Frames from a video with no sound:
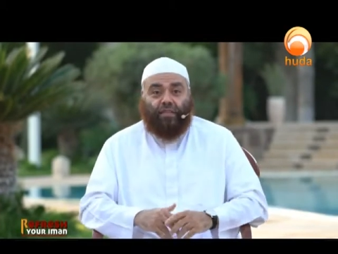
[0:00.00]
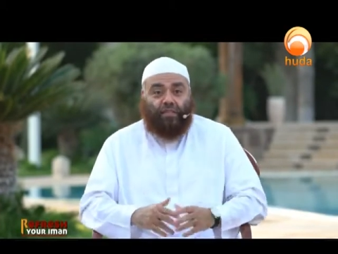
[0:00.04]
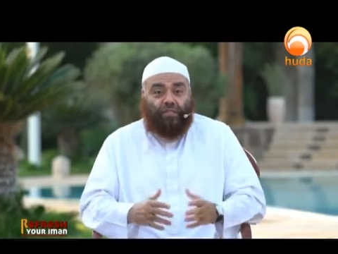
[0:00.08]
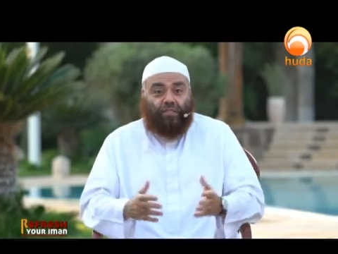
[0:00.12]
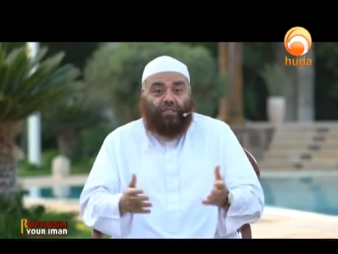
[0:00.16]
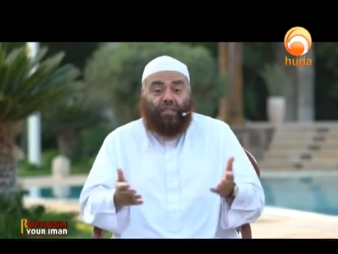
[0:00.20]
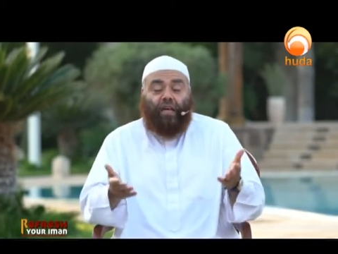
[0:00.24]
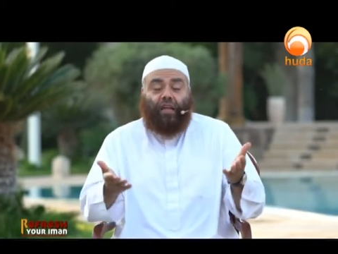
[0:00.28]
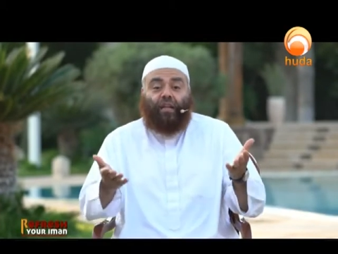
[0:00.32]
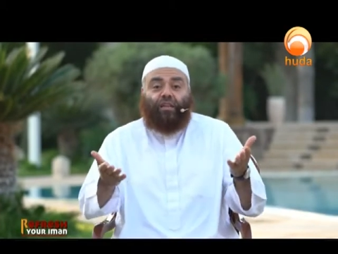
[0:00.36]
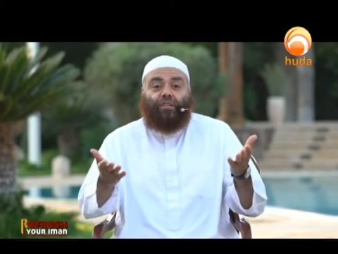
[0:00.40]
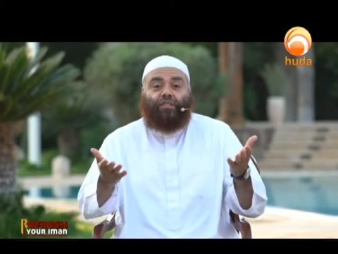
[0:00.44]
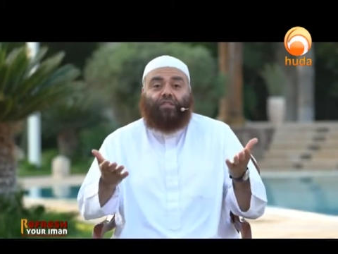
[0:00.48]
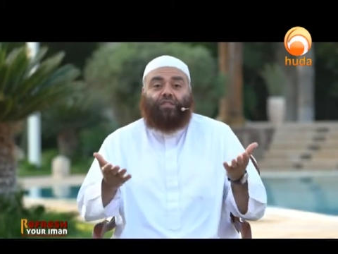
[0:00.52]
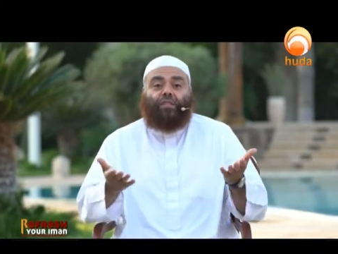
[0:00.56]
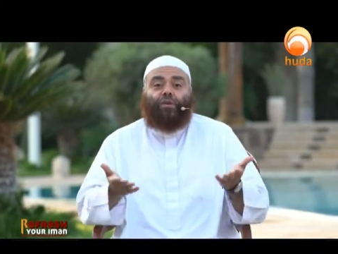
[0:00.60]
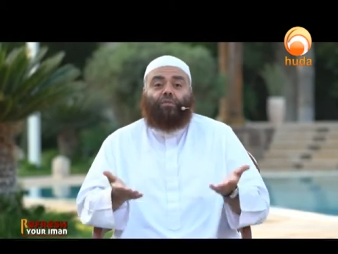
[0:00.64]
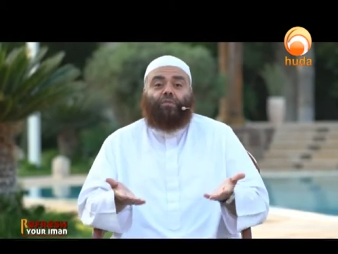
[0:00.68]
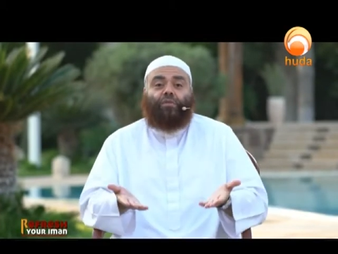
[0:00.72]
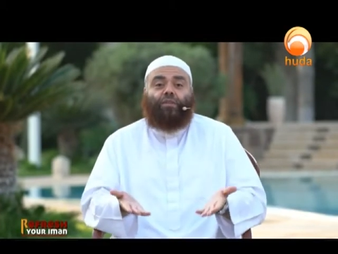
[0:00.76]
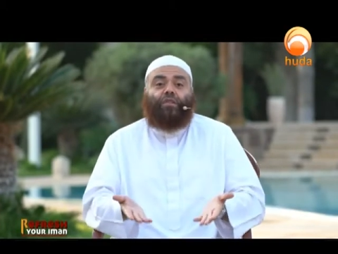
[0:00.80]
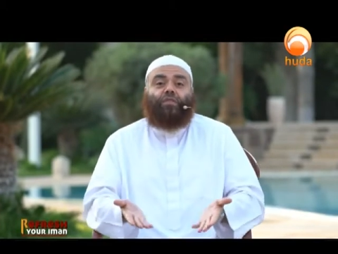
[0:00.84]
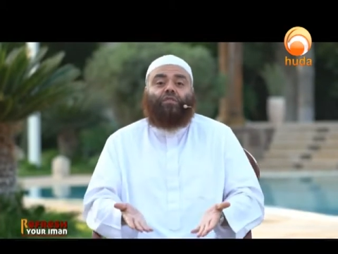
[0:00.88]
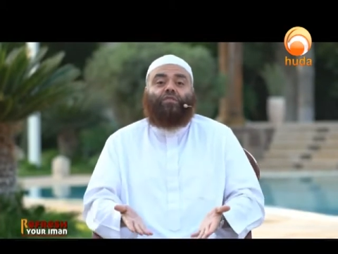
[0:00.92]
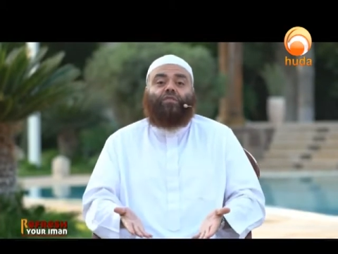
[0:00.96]
It's knowledge
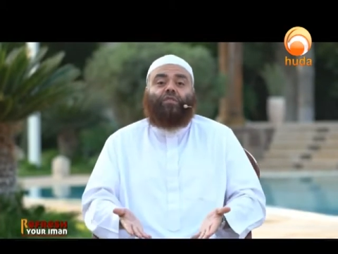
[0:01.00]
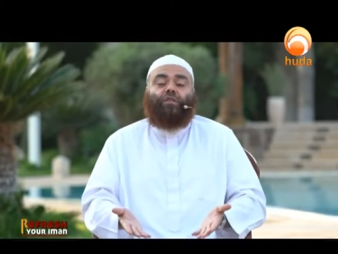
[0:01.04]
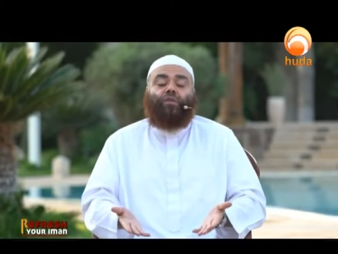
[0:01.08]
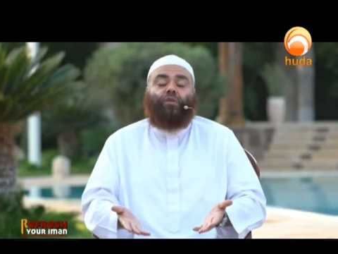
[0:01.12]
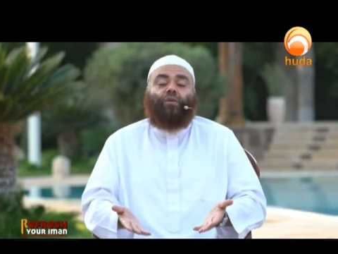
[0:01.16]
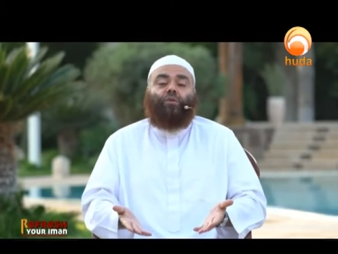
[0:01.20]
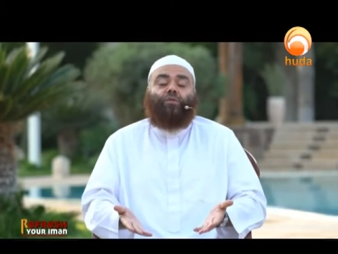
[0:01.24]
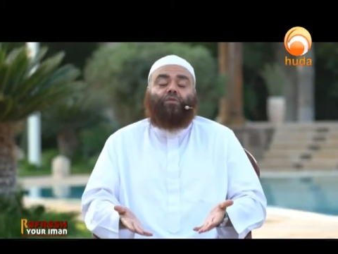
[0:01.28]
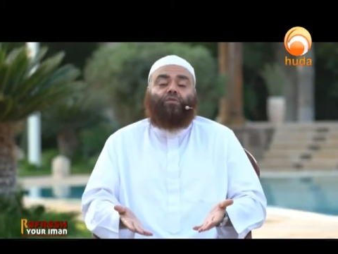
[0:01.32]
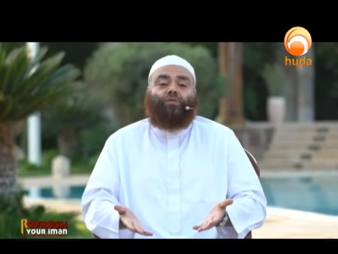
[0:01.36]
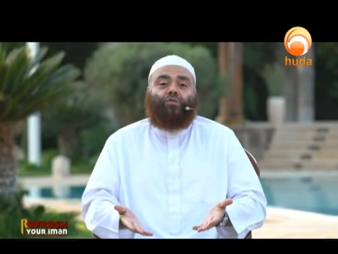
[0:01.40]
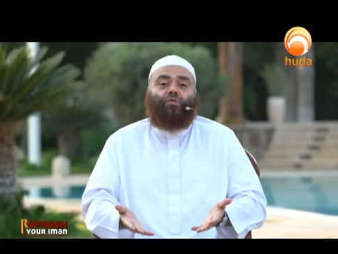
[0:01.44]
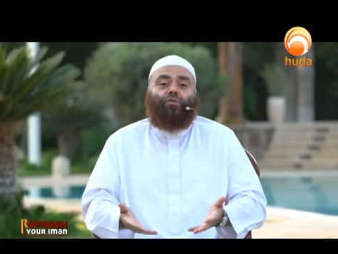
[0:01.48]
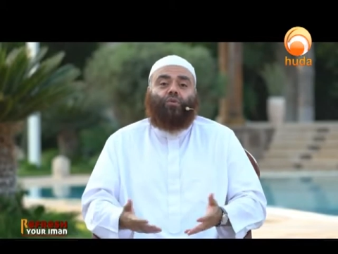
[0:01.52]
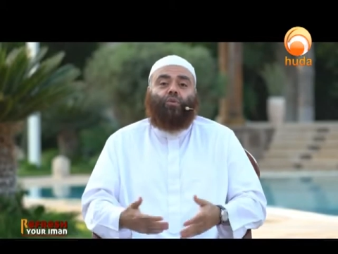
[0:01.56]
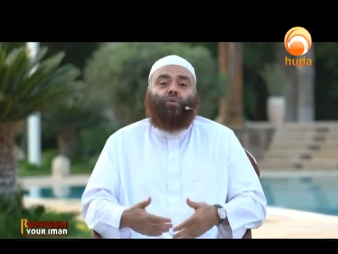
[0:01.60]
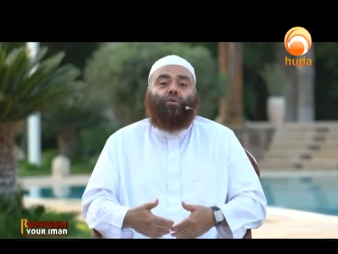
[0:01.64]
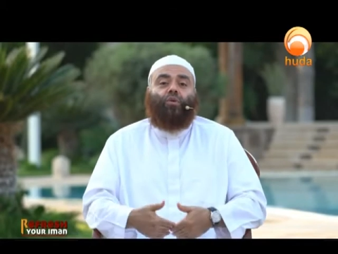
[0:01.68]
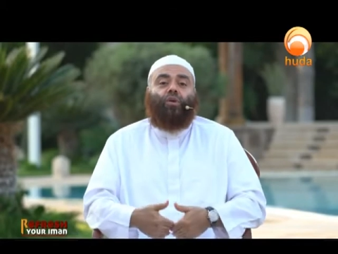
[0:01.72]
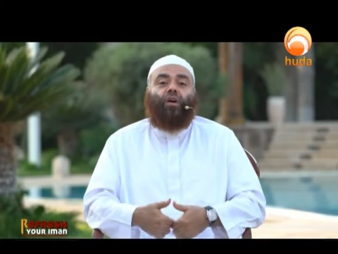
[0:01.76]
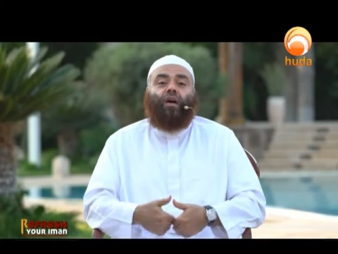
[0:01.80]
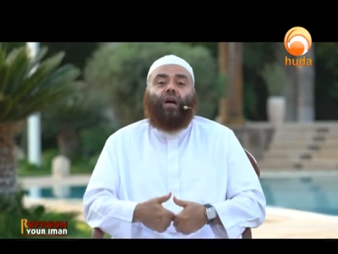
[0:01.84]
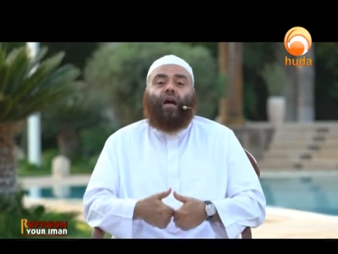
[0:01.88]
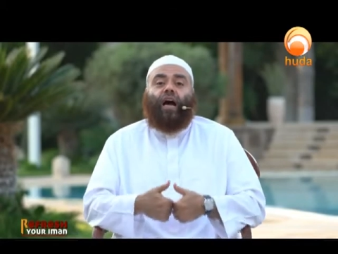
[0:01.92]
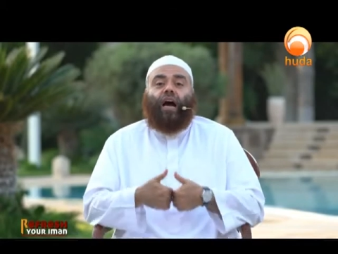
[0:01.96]
that we need to know, to
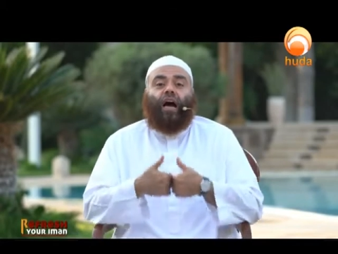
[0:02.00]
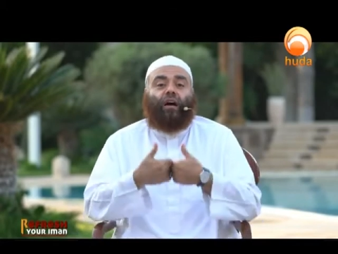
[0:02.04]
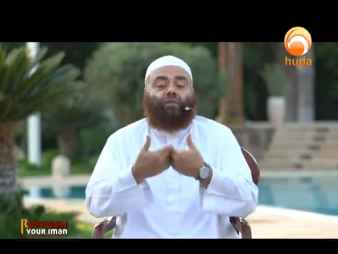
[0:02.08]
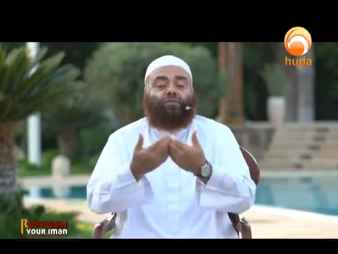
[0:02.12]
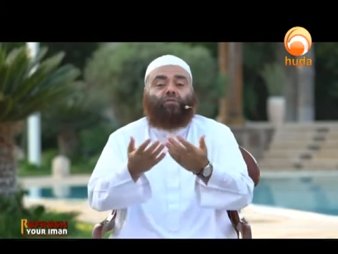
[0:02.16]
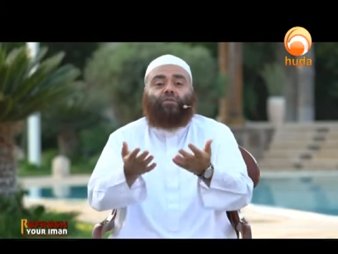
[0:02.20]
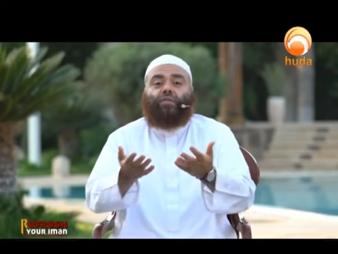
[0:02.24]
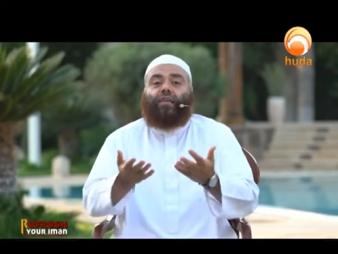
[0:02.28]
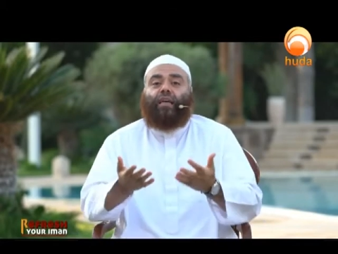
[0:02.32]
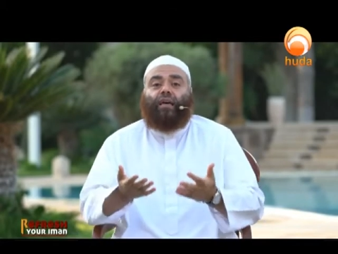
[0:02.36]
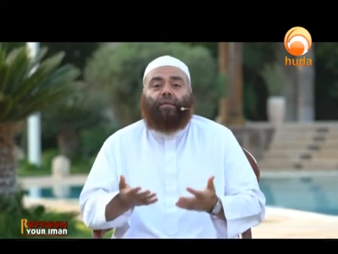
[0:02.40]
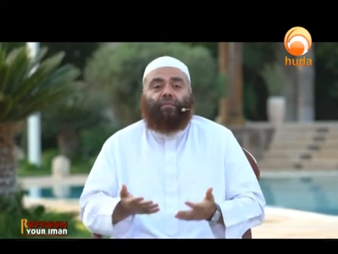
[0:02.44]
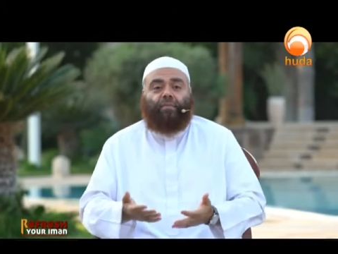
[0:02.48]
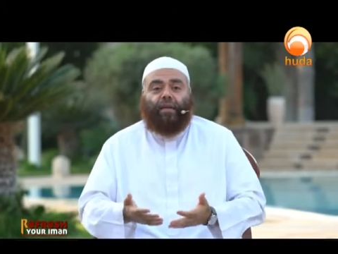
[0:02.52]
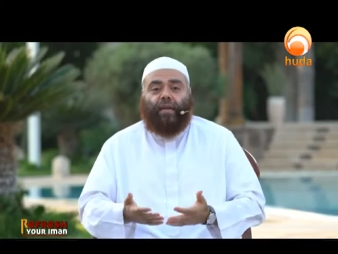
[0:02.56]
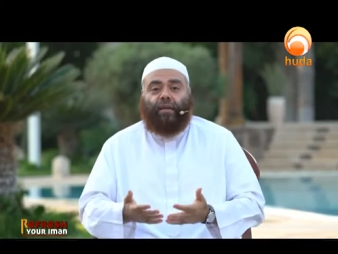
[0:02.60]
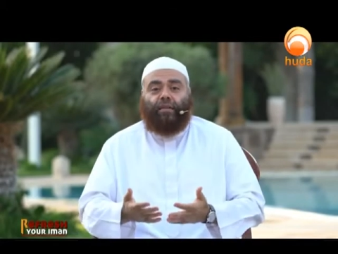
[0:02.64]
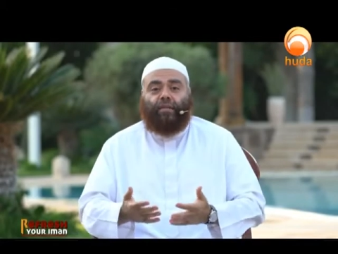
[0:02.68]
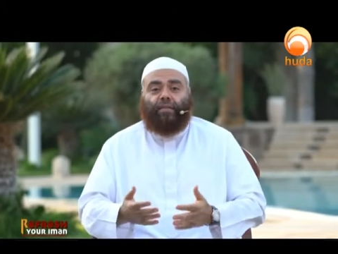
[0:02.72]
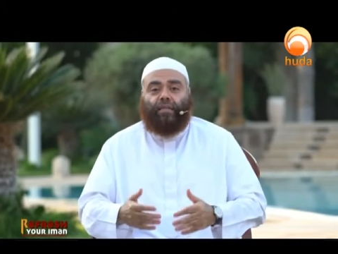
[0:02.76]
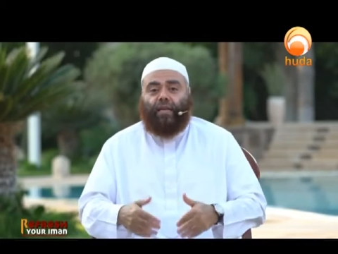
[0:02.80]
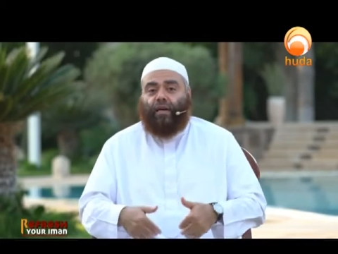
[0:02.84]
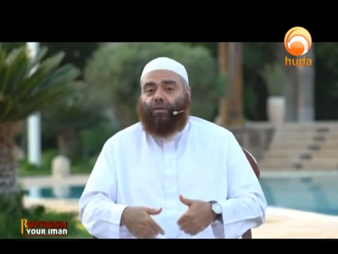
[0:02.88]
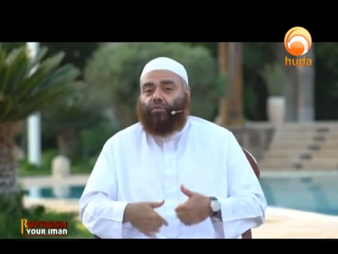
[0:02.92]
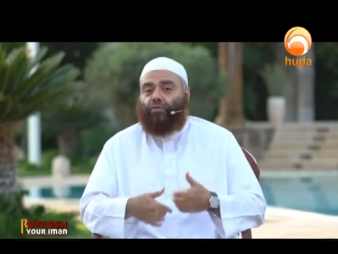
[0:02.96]
know how to get
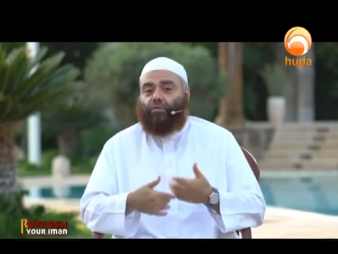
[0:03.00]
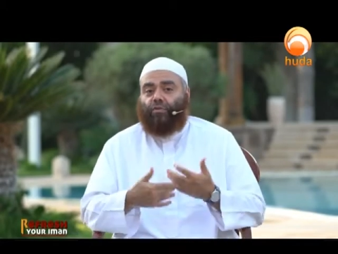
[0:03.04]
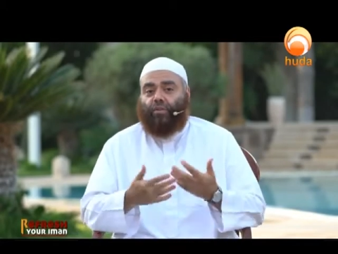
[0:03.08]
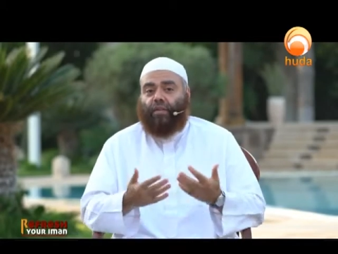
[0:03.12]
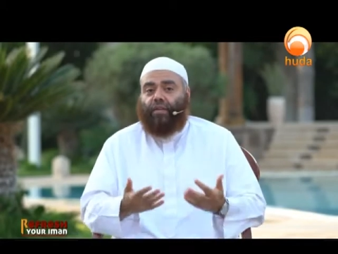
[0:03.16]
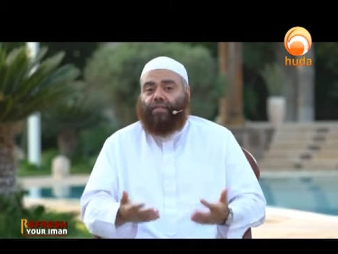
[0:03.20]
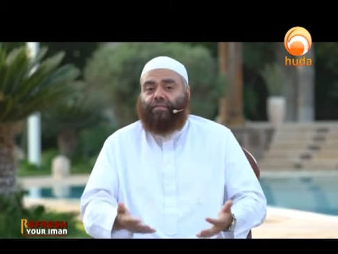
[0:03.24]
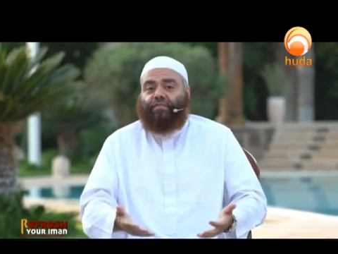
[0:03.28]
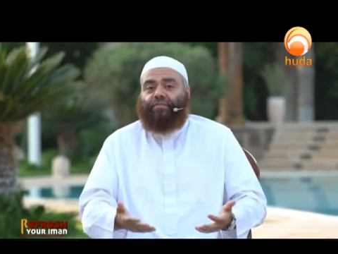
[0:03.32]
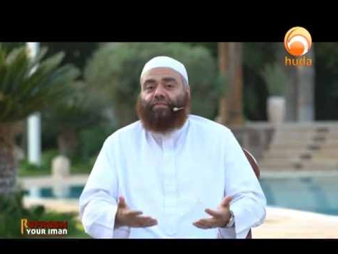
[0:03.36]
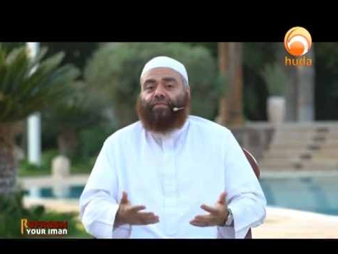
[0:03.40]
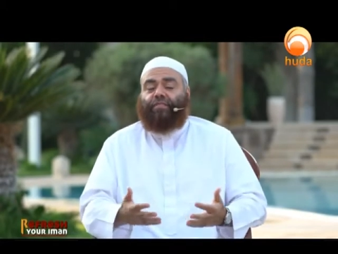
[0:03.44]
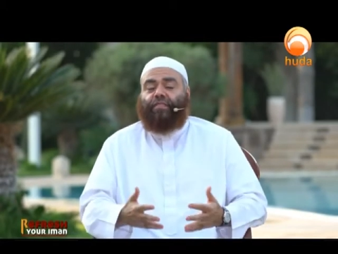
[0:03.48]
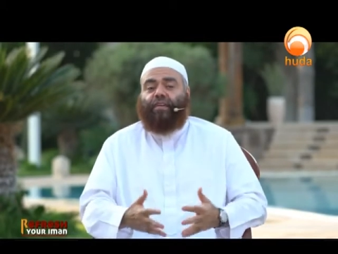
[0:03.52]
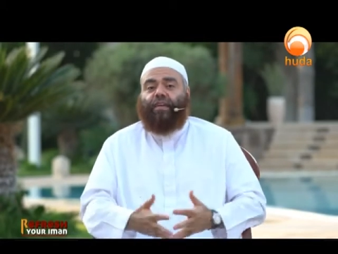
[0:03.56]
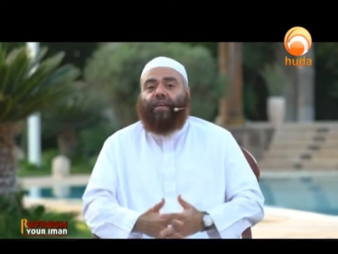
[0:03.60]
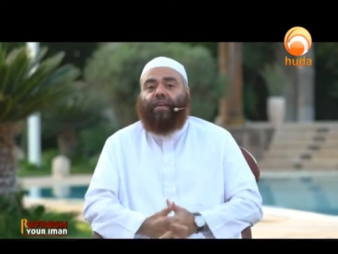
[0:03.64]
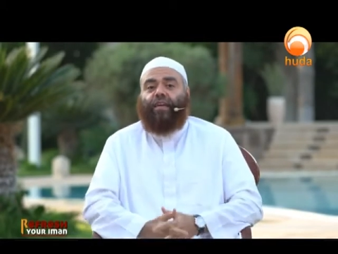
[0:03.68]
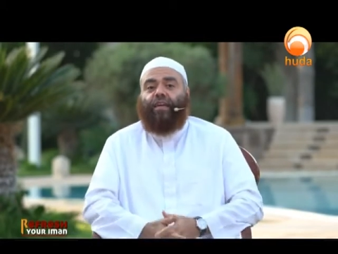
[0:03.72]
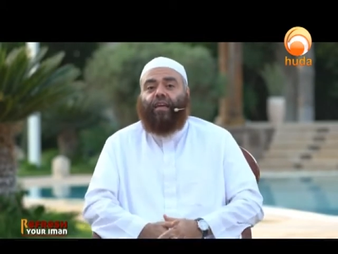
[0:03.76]
married, how to live,